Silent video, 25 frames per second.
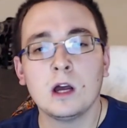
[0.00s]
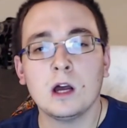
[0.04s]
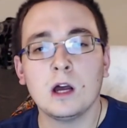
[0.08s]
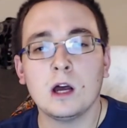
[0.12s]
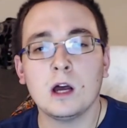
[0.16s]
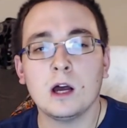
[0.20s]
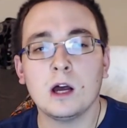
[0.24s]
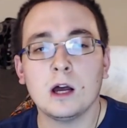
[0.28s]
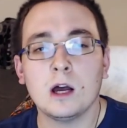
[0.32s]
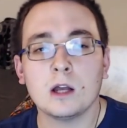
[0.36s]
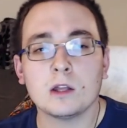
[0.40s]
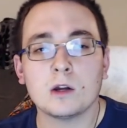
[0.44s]

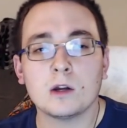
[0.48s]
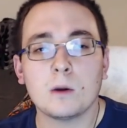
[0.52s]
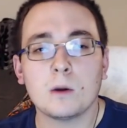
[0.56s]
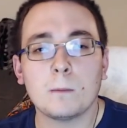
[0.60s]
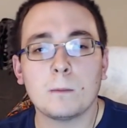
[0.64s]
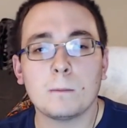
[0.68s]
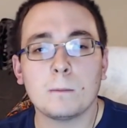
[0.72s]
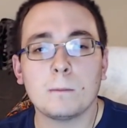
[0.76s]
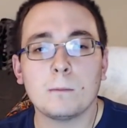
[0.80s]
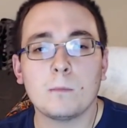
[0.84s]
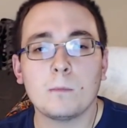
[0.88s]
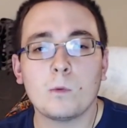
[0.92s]
You
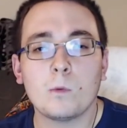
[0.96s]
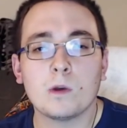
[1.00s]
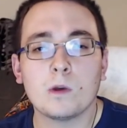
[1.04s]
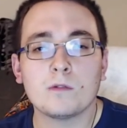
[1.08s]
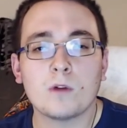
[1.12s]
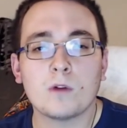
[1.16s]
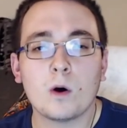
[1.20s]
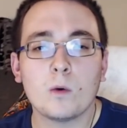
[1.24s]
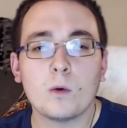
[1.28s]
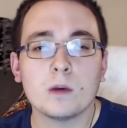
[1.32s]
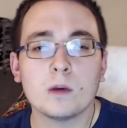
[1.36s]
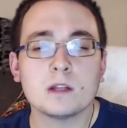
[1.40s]
know, we've
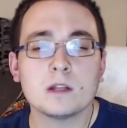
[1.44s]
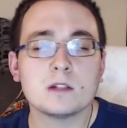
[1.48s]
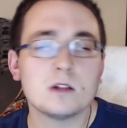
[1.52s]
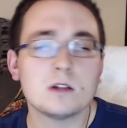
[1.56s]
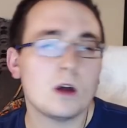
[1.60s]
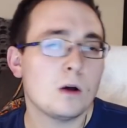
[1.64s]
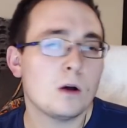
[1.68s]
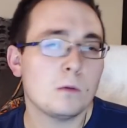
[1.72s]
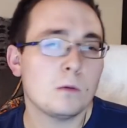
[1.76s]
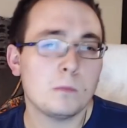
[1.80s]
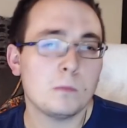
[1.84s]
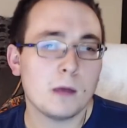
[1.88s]
always
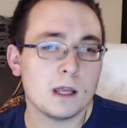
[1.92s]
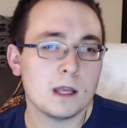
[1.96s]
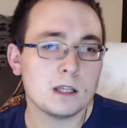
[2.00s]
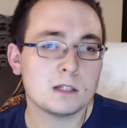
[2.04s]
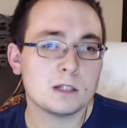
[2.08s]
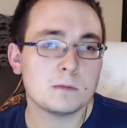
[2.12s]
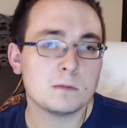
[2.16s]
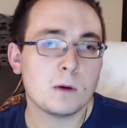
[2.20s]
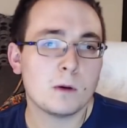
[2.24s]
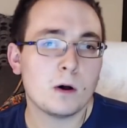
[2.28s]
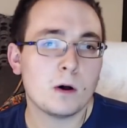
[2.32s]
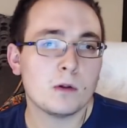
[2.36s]
known
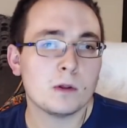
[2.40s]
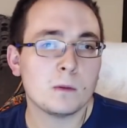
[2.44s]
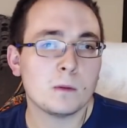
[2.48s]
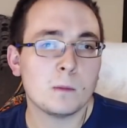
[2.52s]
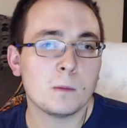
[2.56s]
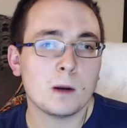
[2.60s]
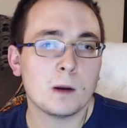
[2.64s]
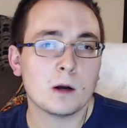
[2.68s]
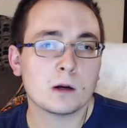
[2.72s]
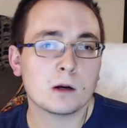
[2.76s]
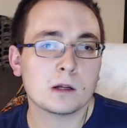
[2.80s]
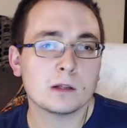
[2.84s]
baseball in the
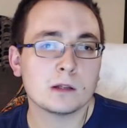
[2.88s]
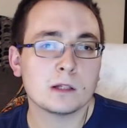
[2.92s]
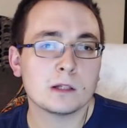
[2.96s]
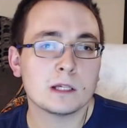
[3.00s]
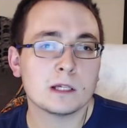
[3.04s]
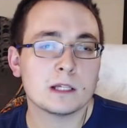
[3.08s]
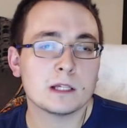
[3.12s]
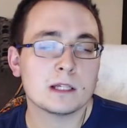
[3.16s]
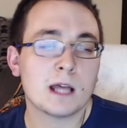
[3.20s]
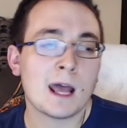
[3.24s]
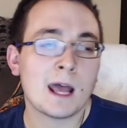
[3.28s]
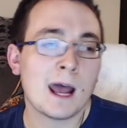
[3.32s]
American
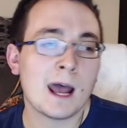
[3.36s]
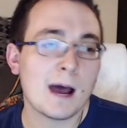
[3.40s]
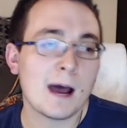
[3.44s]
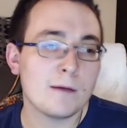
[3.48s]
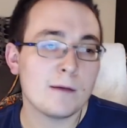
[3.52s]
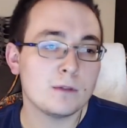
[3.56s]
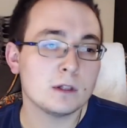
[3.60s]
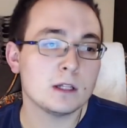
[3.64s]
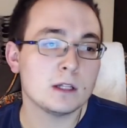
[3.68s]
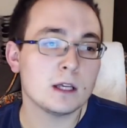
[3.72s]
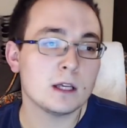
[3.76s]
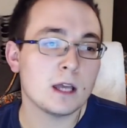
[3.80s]
League to have
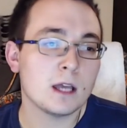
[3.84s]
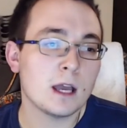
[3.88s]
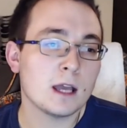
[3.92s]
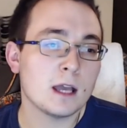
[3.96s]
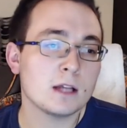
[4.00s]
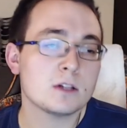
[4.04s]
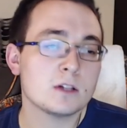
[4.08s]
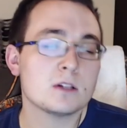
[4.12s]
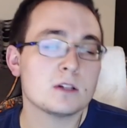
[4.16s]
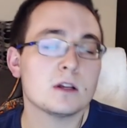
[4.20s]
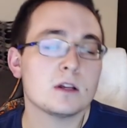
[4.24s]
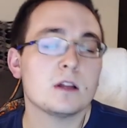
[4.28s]
the DH,